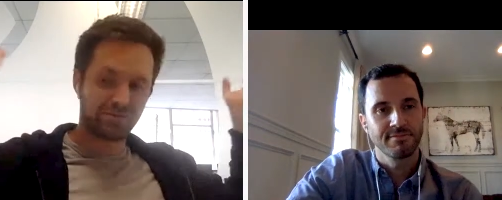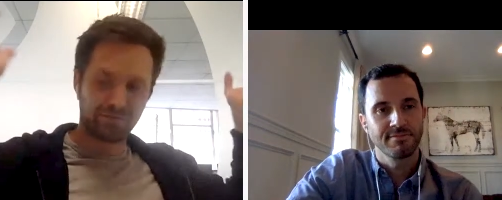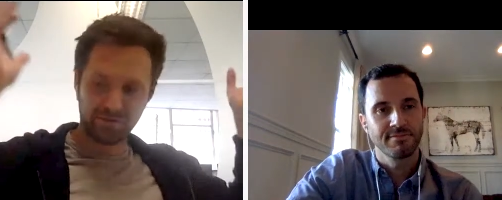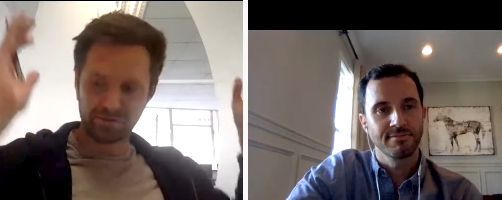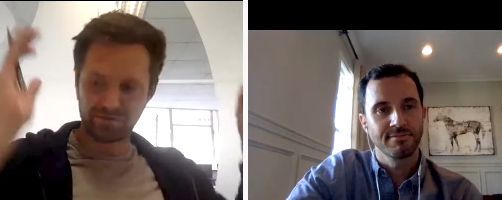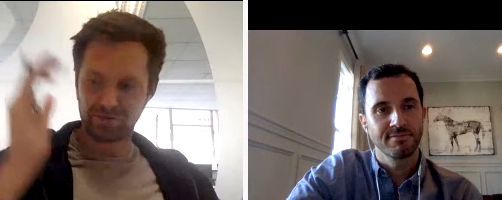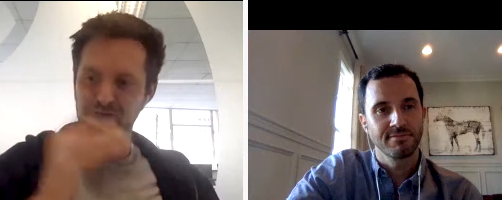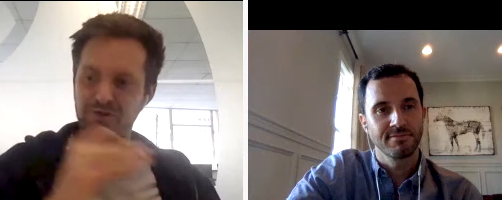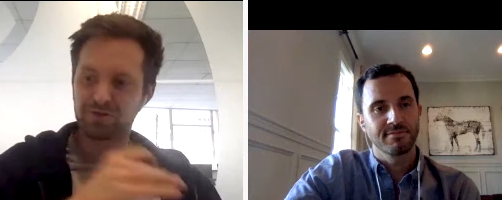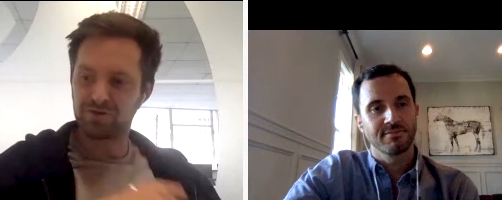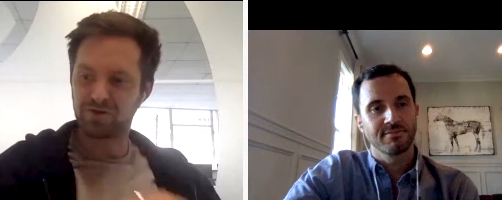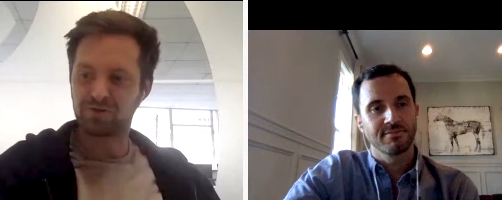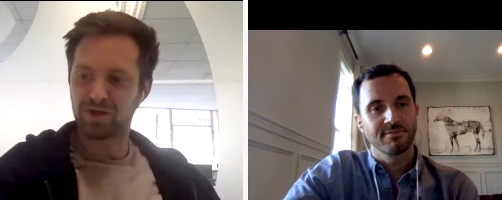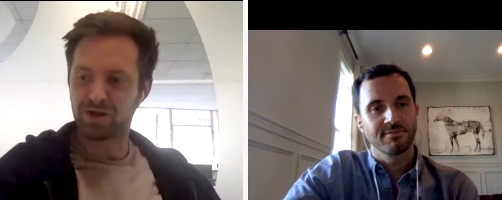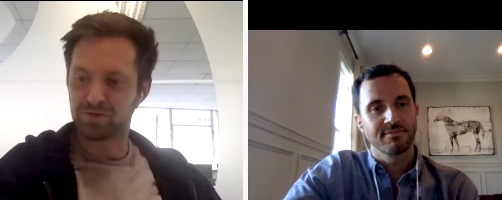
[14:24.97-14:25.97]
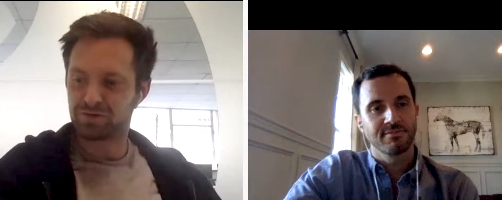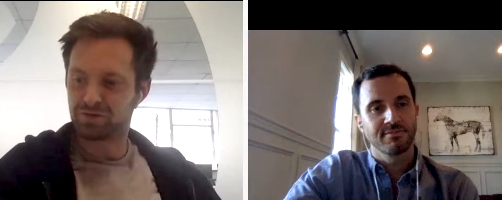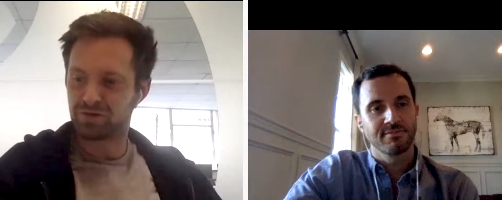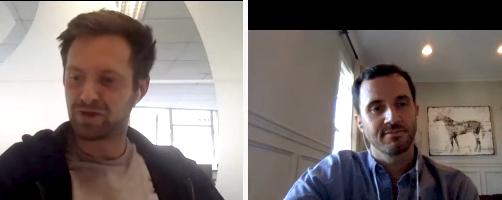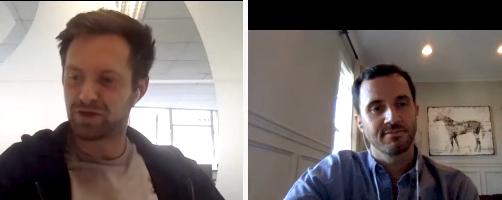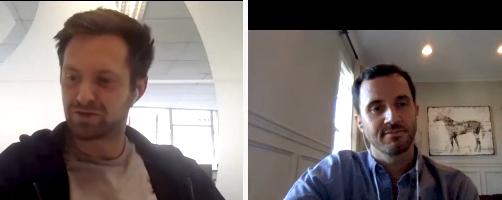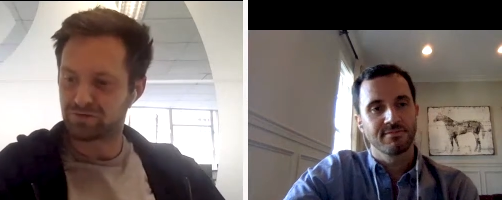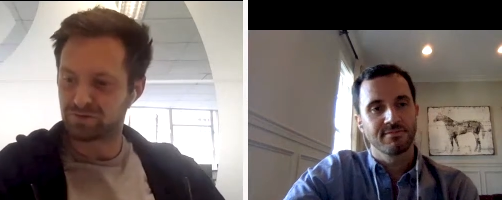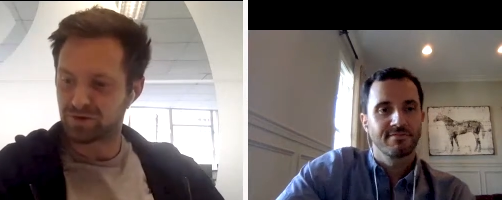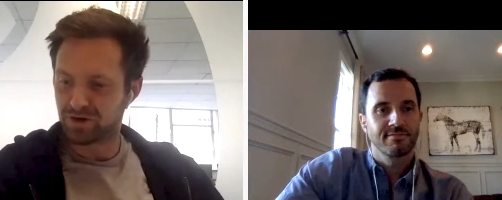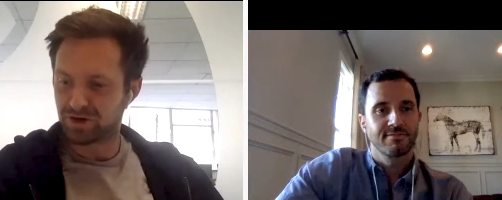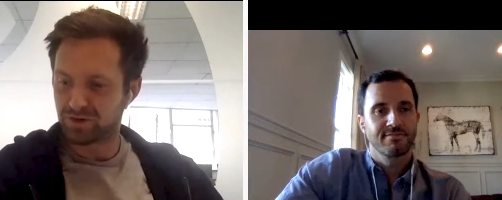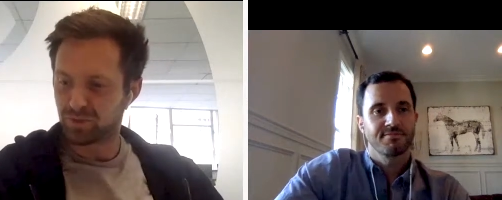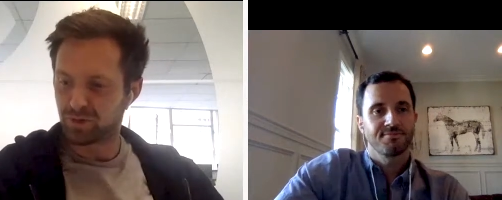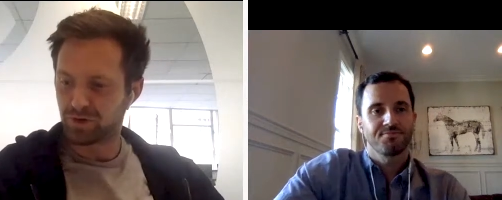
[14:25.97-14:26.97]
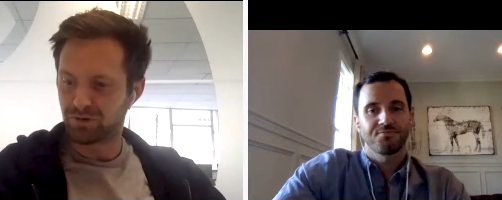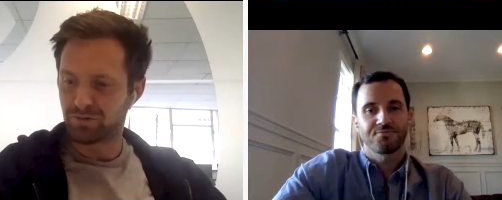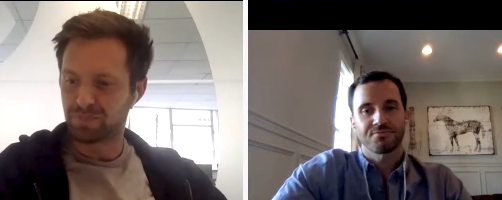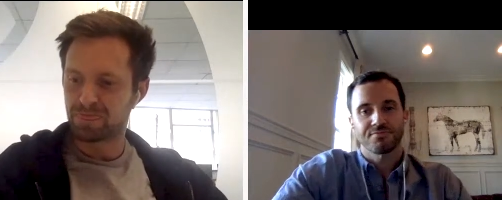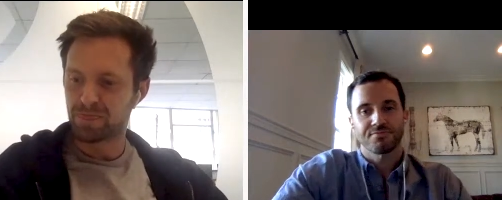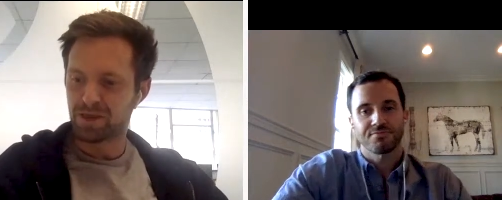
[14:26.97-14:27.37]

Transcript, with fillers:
Speaker 1: 50 or so reps. So that's a really nice point.